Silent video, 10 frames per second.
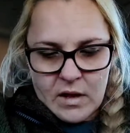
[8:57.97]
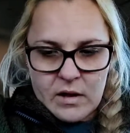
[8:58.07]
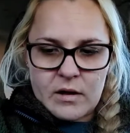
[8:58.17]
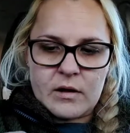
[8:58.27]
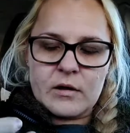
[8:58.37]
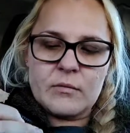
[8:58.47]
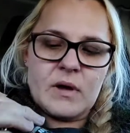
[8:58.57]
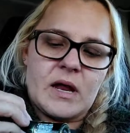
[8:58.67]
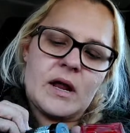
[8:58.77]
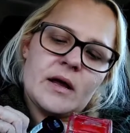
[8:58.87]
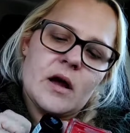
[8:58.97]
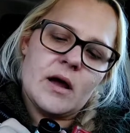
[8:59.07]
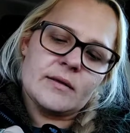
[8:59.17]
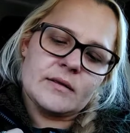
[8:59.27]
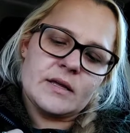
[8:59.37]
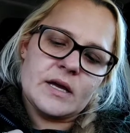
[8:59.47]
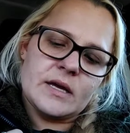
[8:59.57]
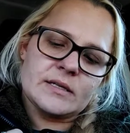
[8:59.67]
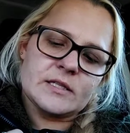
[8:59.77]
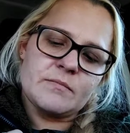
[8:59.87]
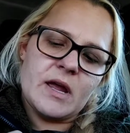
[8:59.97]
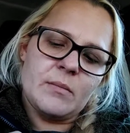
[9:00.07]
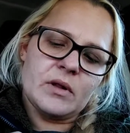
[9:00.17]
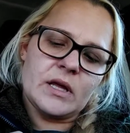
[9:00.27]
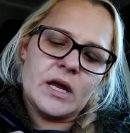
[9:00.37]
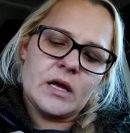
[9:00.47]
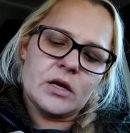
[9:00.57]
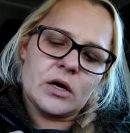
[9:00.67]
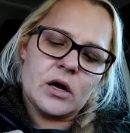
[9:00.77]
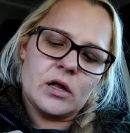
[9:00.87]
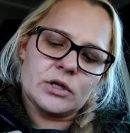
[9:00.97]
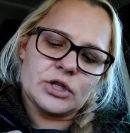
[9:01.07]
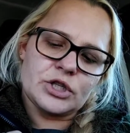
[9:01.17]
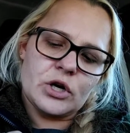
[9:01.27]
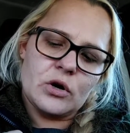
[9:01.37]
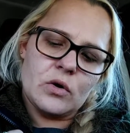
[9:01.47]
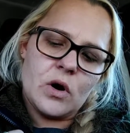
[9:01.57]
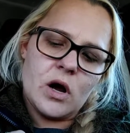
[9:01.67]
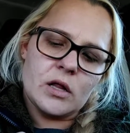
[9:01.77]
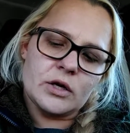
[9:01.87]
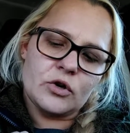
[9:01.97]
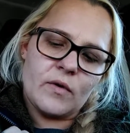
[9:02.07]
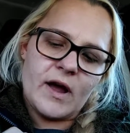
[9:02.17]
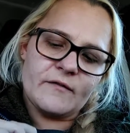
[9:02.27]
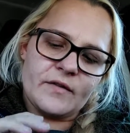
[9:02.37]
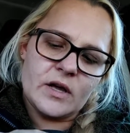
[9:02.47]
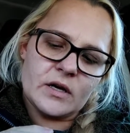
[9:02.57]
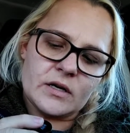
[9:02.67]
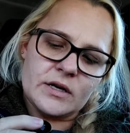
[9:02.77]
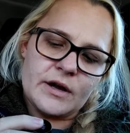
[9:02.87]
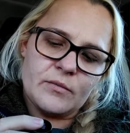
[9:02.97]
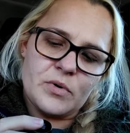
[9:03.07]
Um, and I got this Maybelline Color Show holographic nail